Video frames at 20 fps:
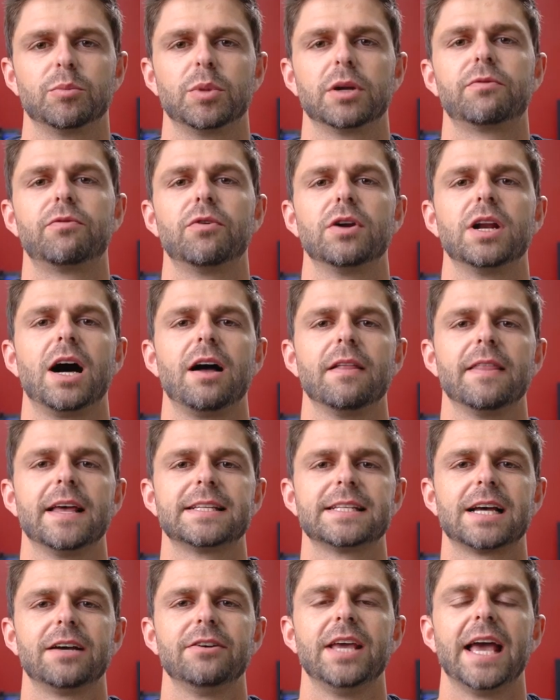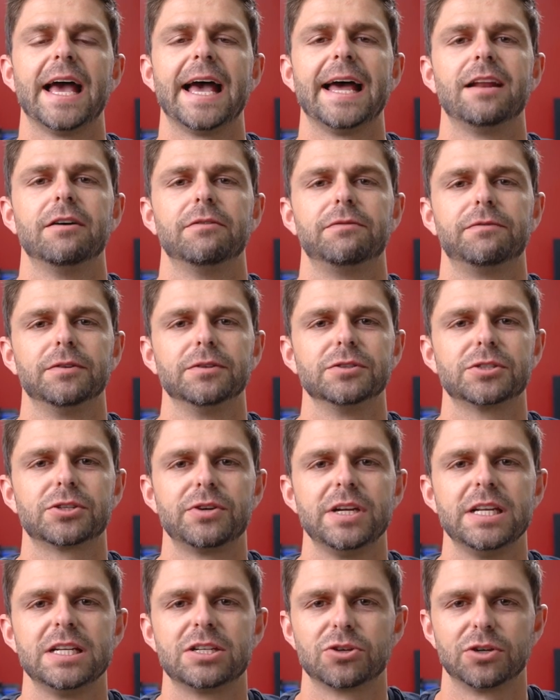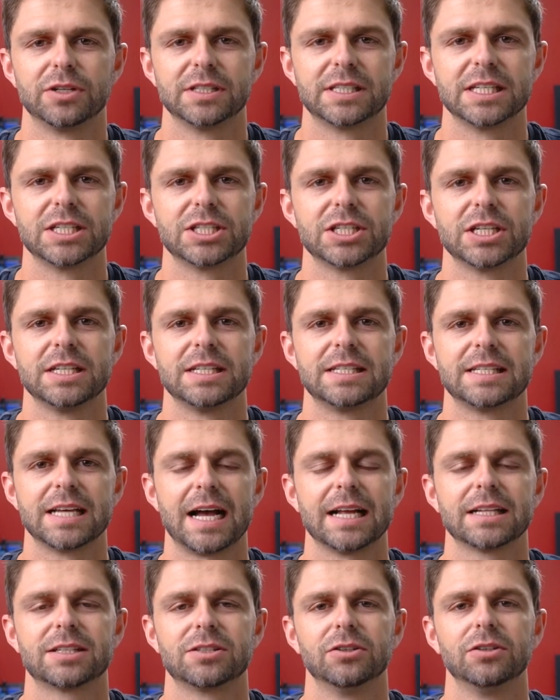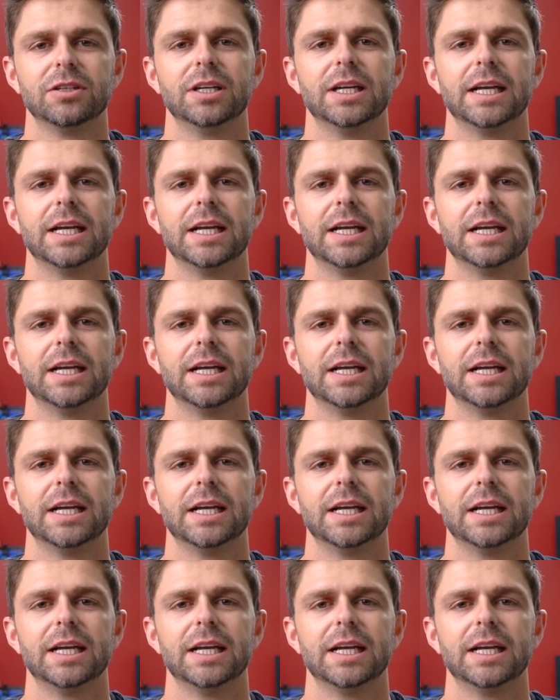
But for now, that's how you add a full screen transition title.